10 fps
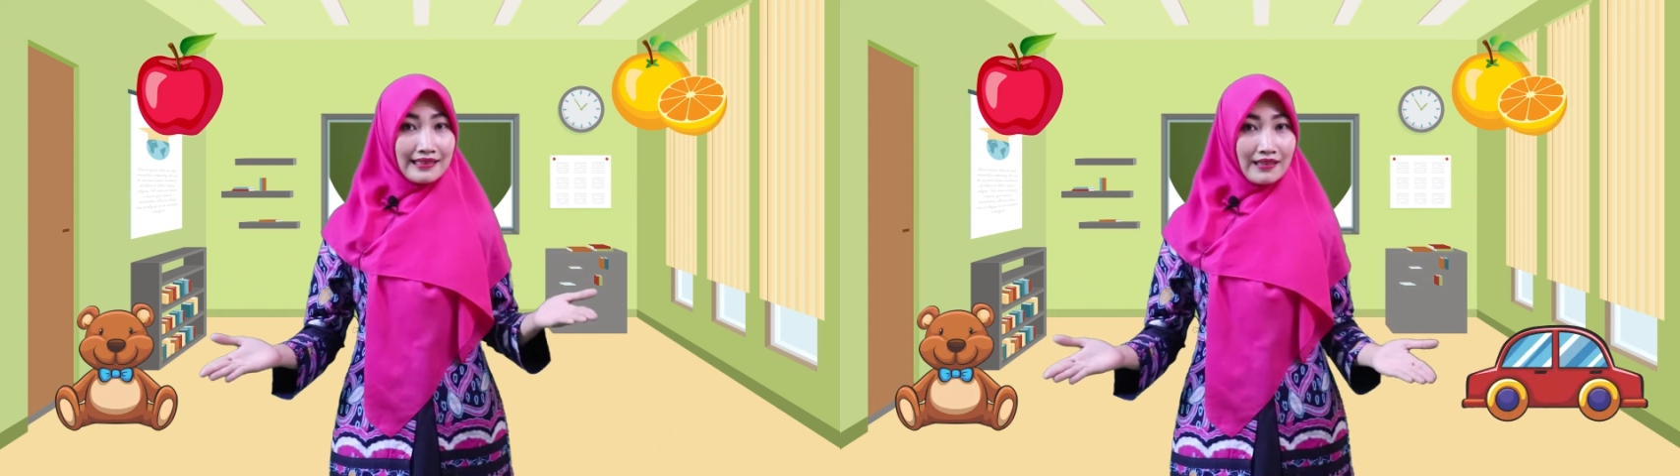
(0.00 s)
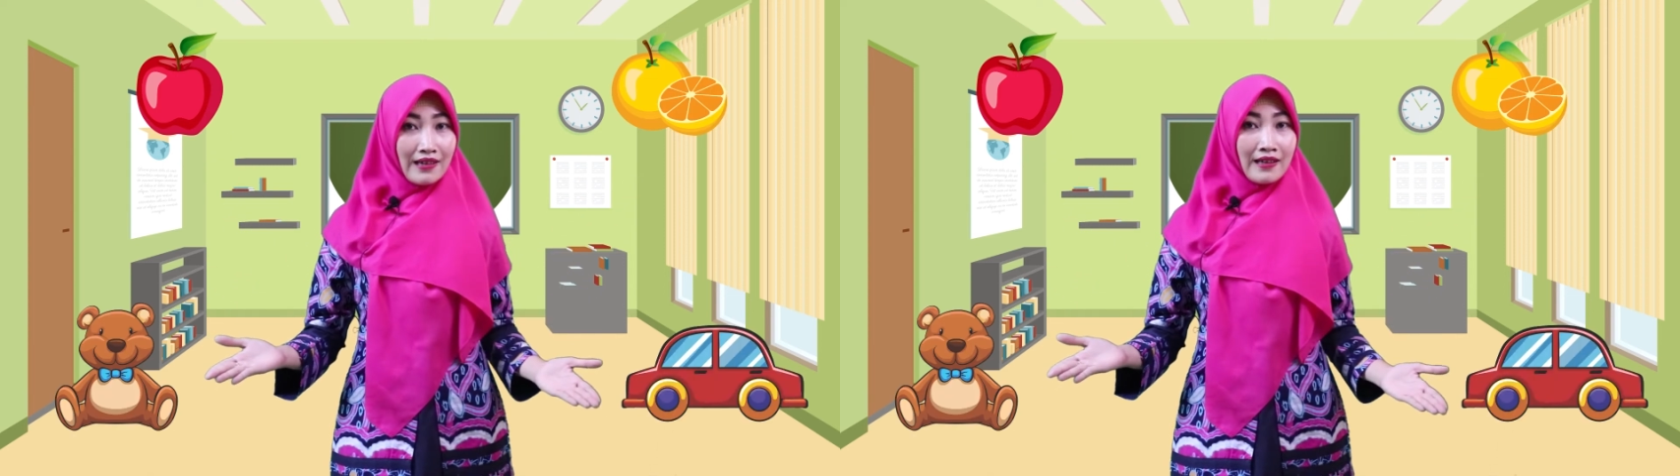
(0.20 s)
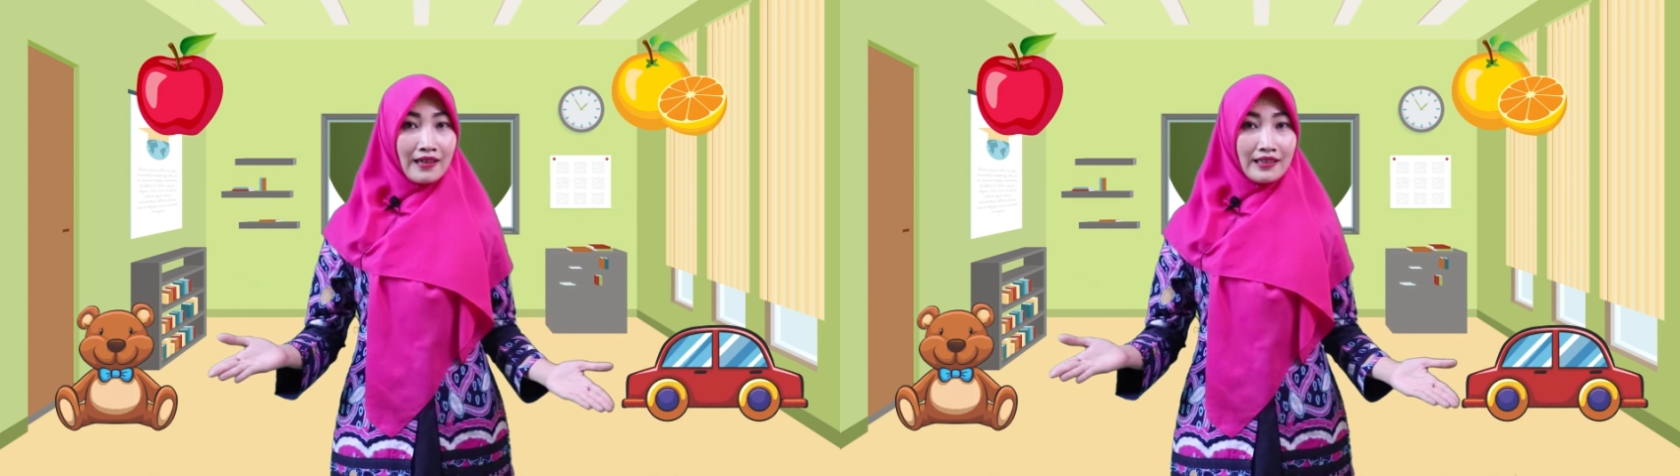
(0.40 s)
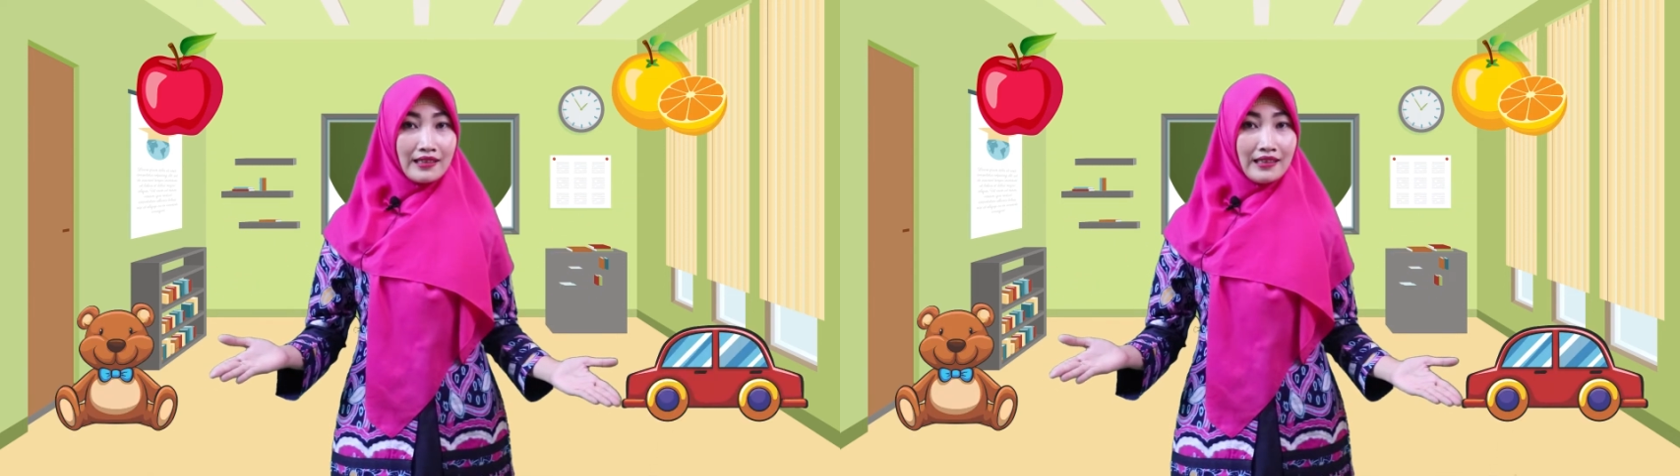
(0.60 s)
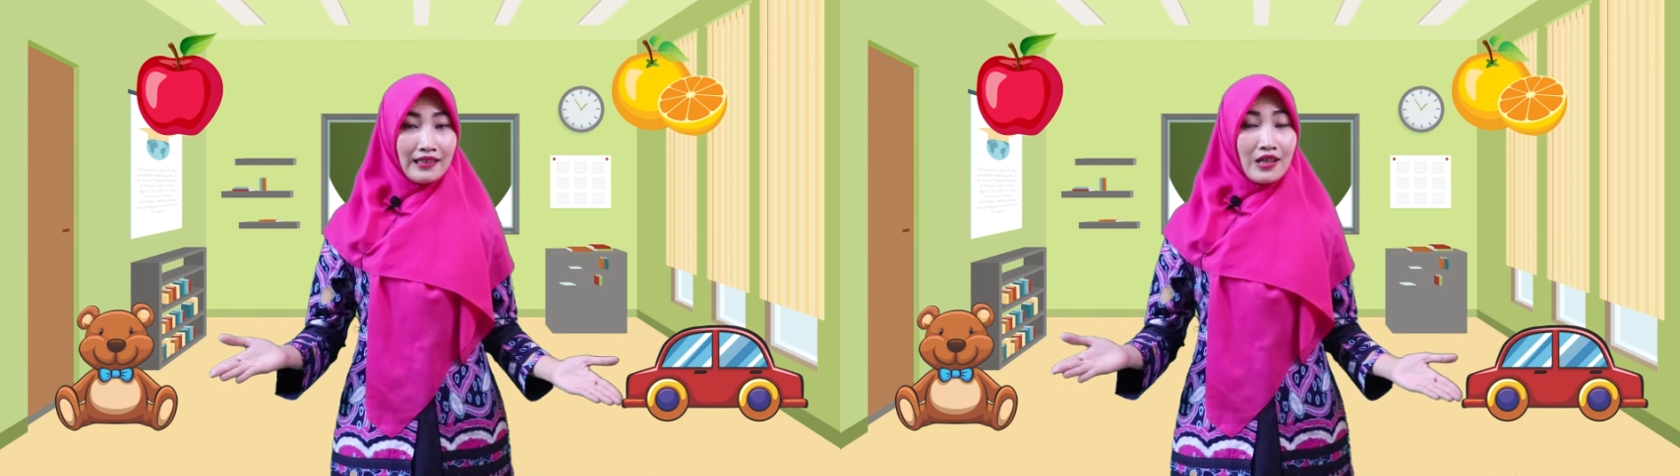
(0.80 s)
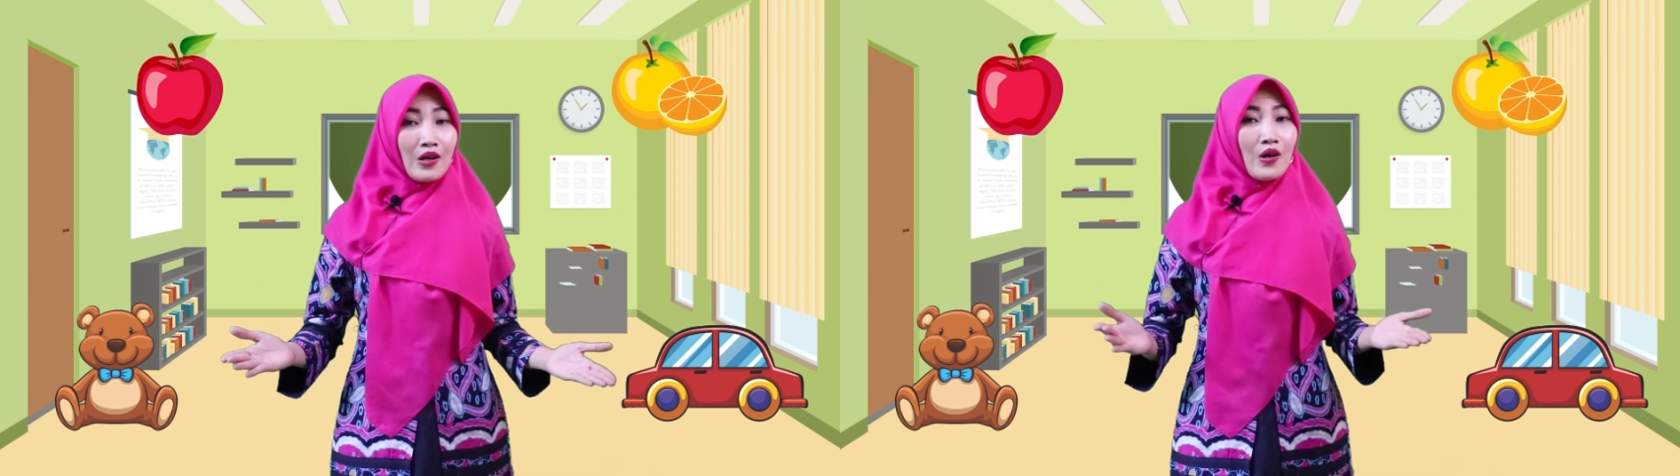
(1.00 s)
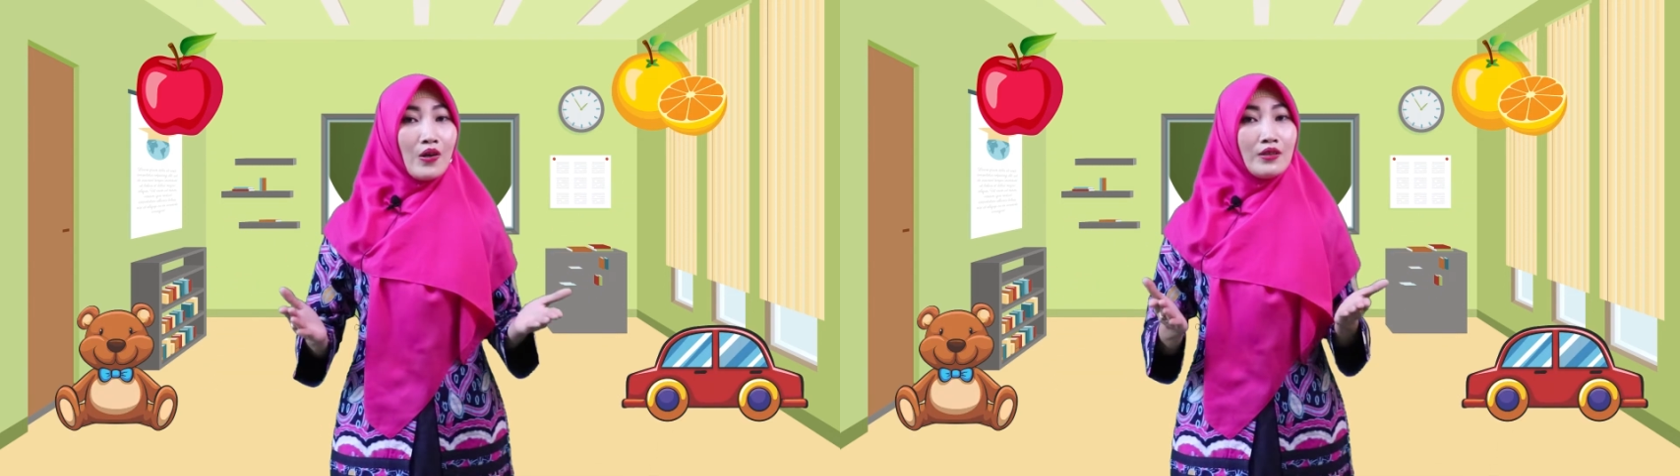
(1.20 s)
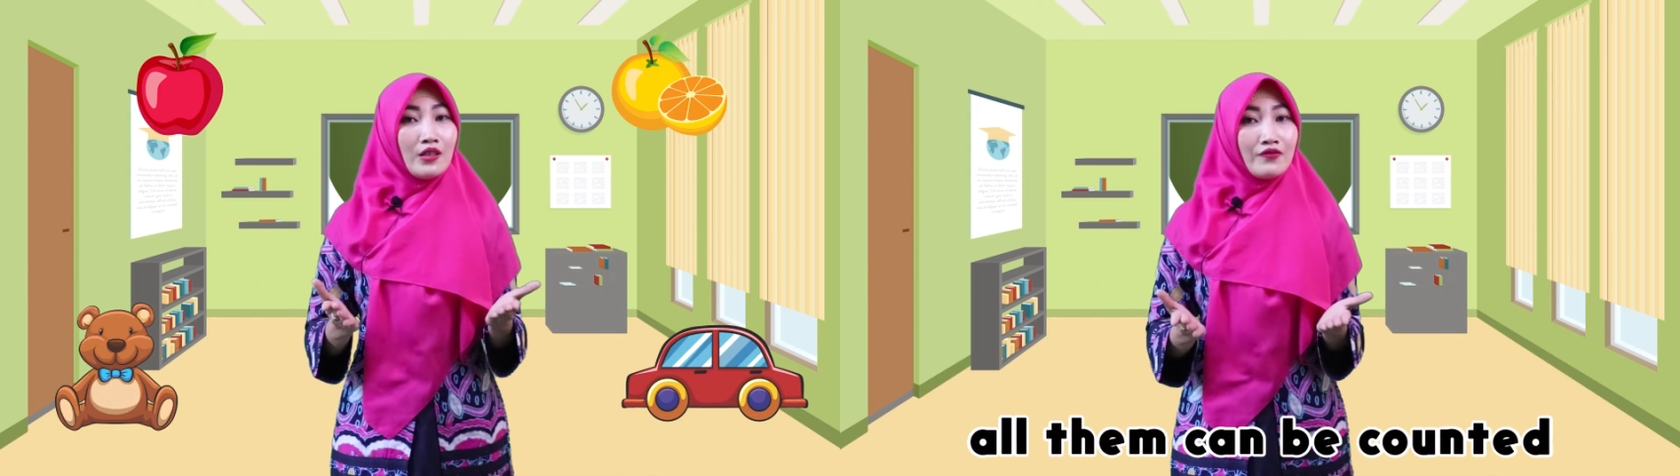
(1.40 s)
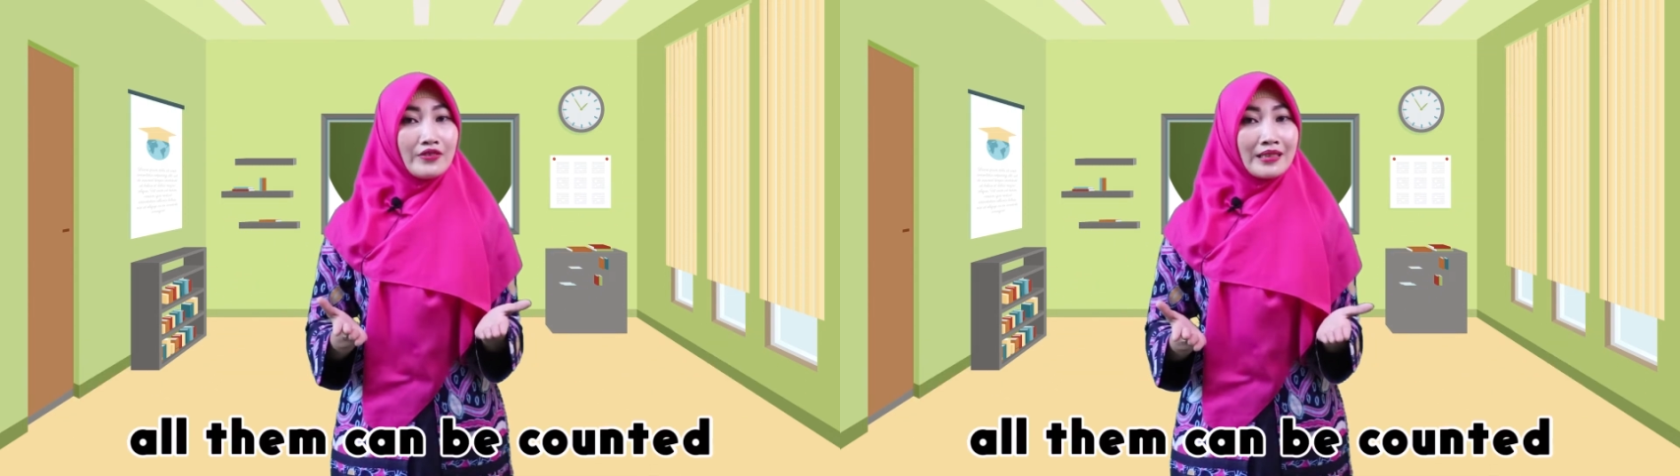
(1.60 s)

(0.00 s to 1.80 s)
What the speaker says: car, all of